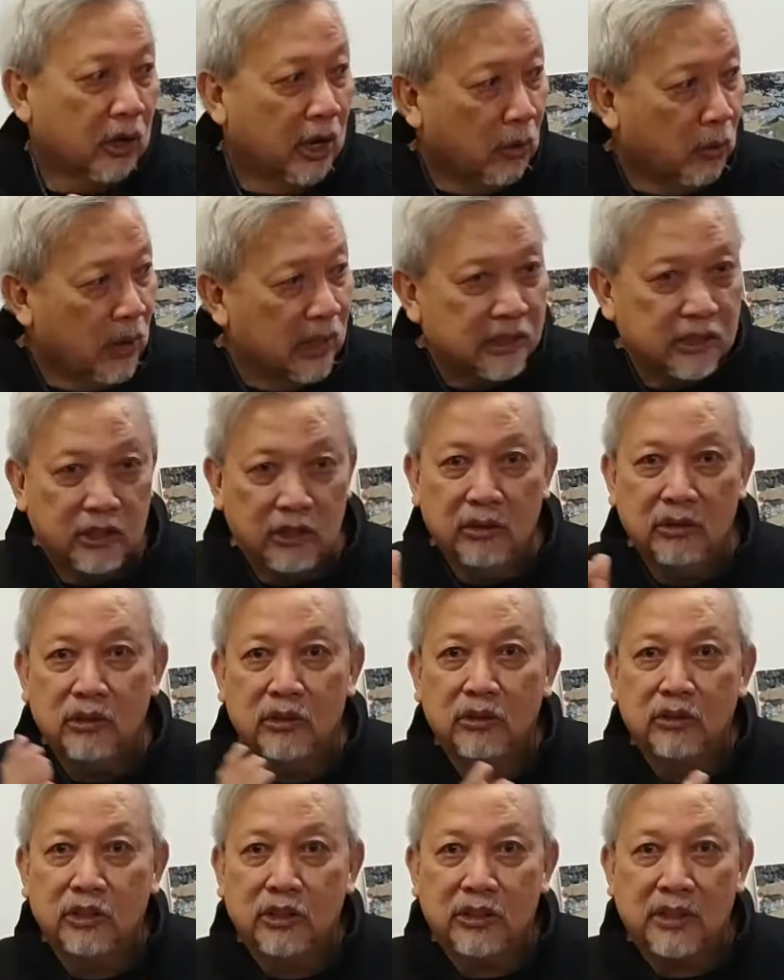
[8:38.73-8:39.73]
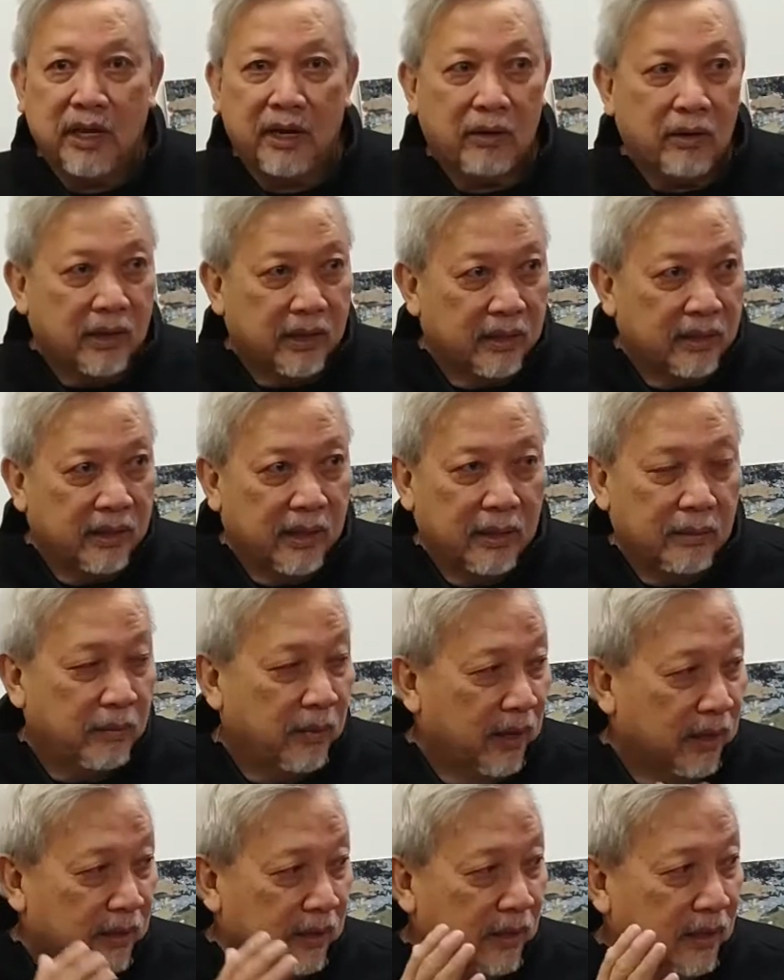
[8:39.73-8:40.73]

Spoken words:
I want you to stare at them